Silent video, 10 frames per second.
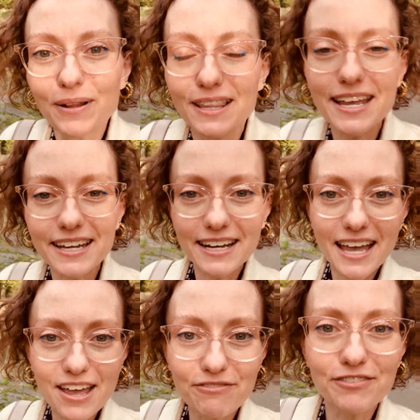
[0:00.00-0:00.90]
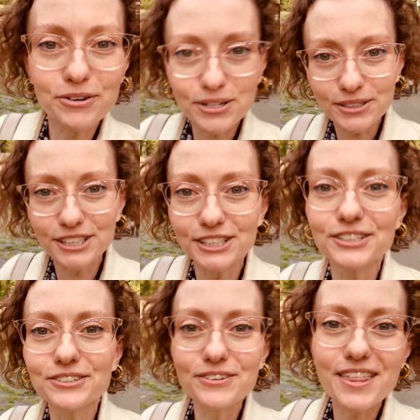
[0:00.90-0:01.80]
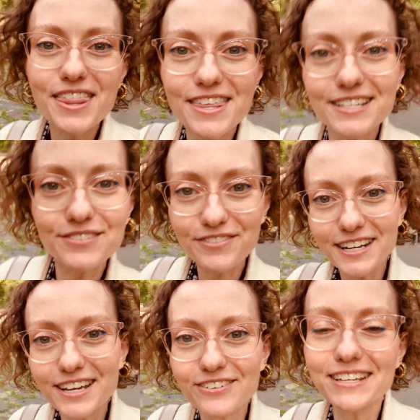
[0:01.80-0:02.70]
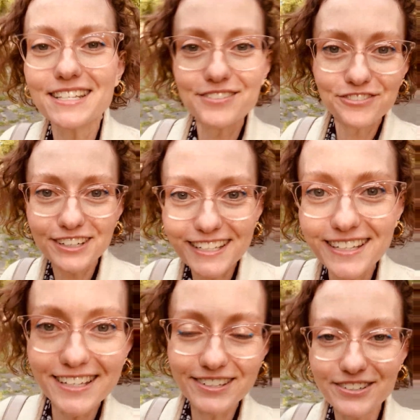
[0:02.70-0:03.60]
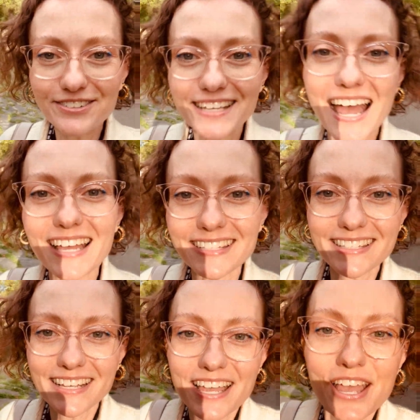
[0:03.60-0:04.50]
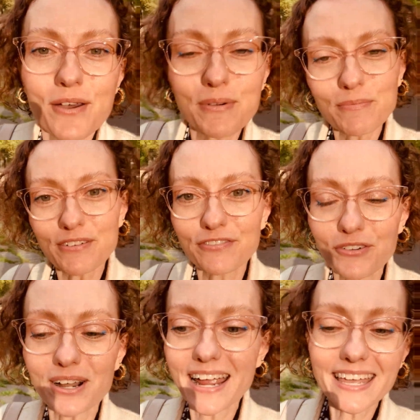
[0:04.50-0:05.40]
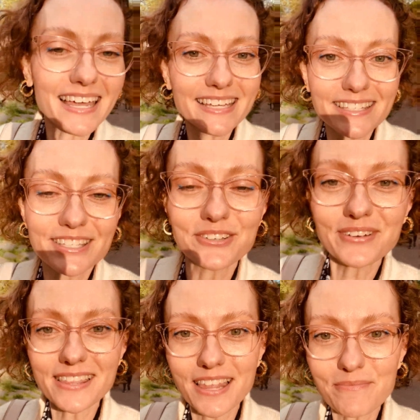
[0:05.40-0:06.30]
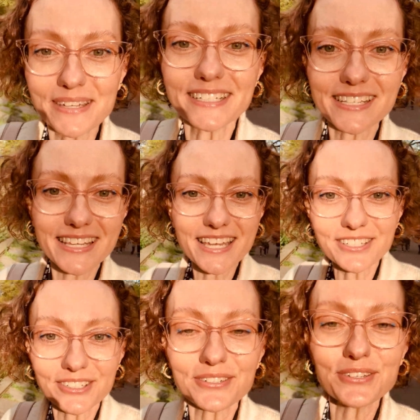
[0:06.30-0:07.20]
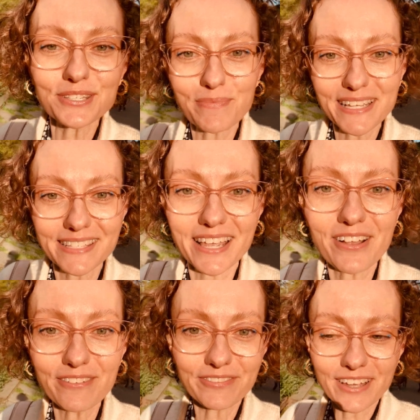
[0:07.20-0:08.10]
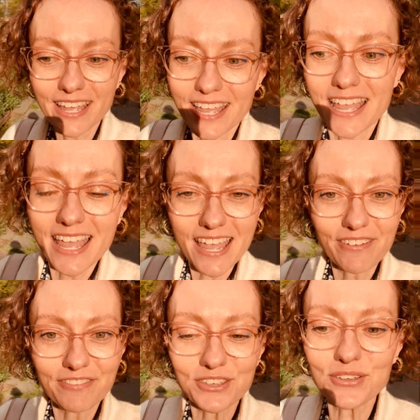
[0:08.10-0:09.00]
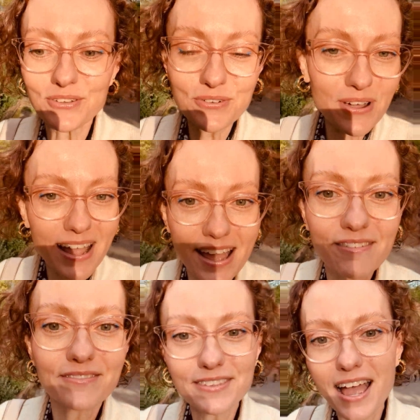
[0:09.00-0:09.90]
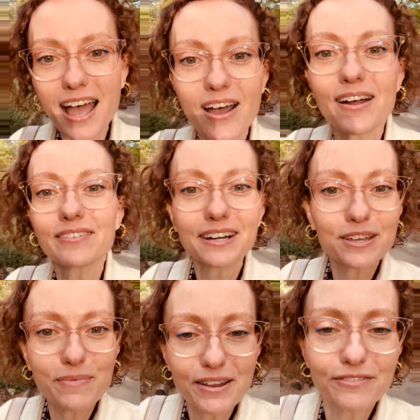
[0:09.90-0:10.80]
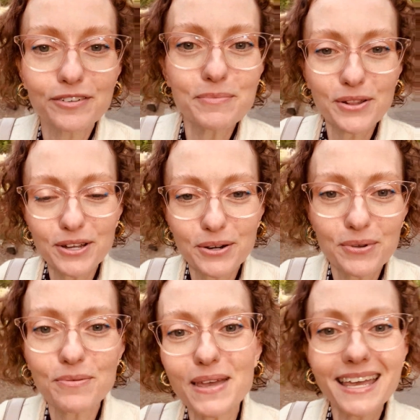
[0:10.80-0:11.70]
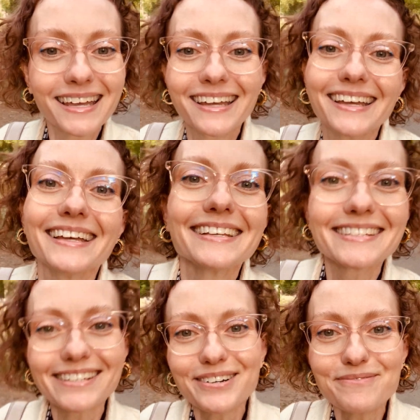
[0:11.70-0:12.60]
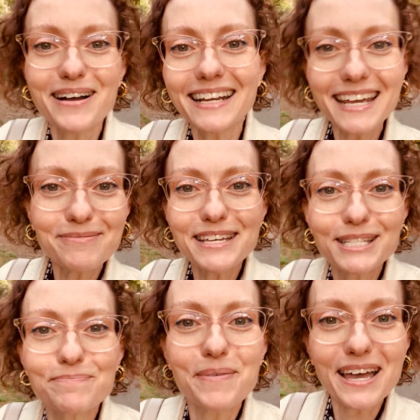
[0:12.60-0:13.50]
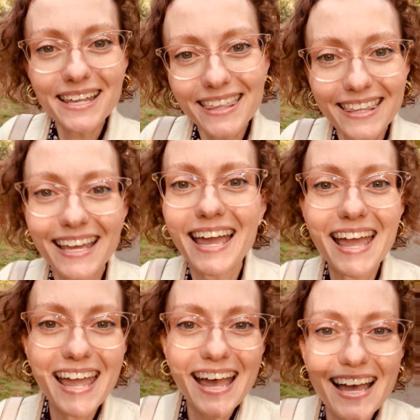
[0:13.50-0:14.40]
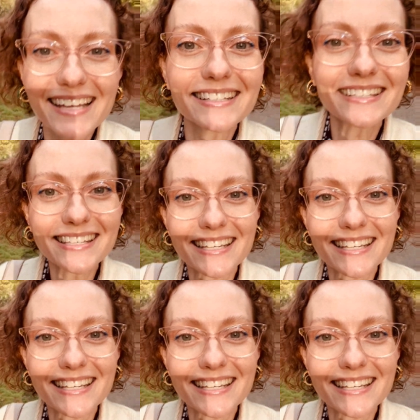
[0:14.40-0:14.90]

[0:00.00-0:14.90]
planning a photo shoot, this video is for you, yes. But before I get into it, let me just introduce myself if you have not already been familiar with me. So my name is Beth and